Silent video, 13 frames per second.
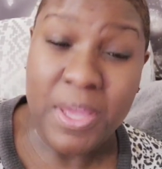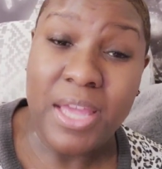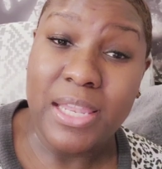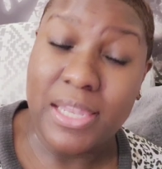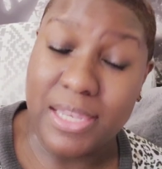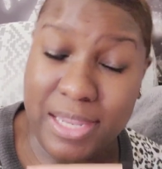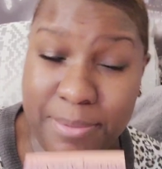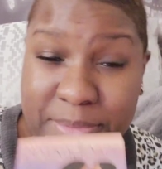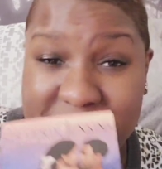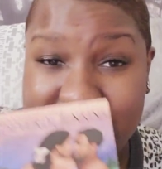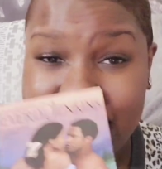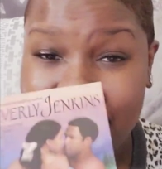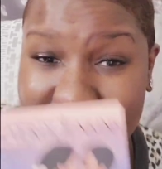Let me
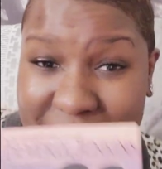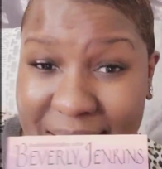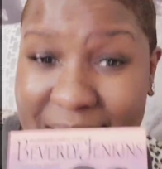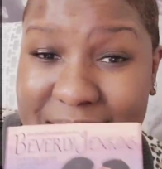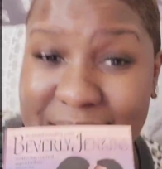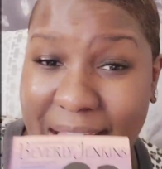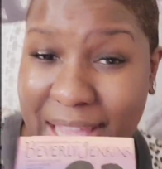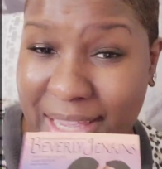say that I